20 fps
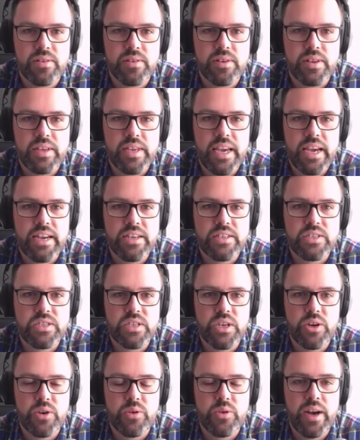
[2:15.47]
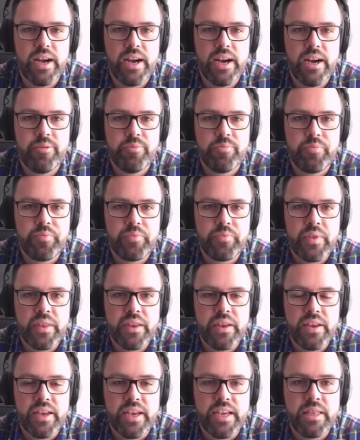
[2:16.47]
Yeah, so
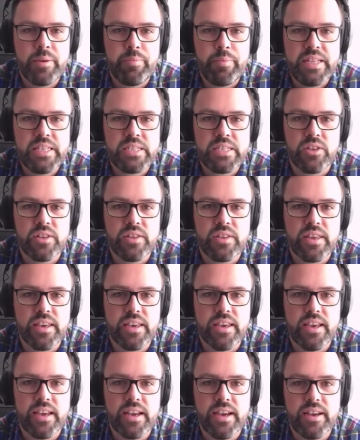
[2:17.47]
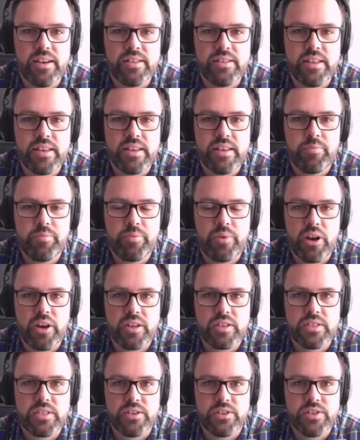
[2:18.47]
it depends on the
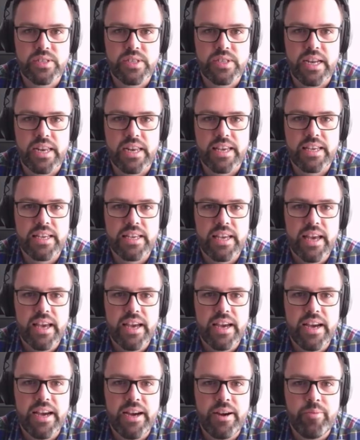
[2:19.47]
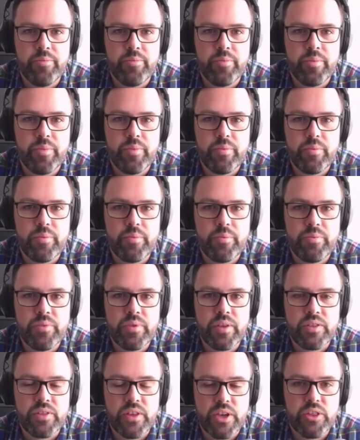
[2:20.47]
products they're selling.
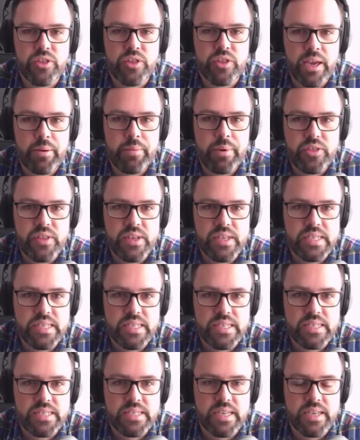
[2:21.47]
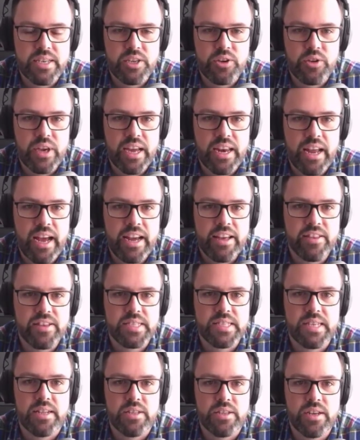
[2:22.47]
The good thing about this is you can either
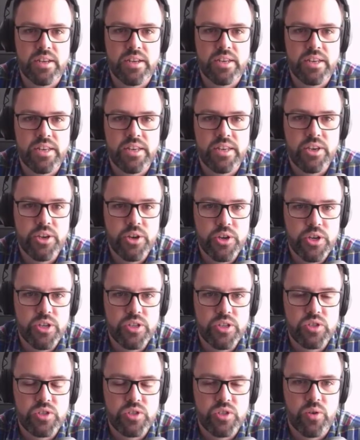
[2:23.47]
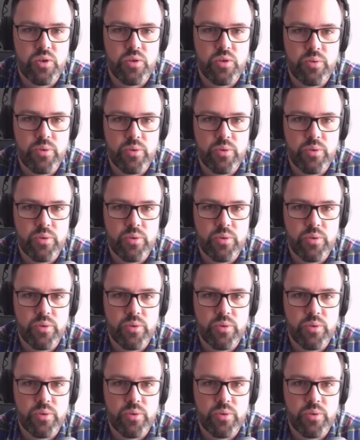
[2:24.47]
sell new goods, so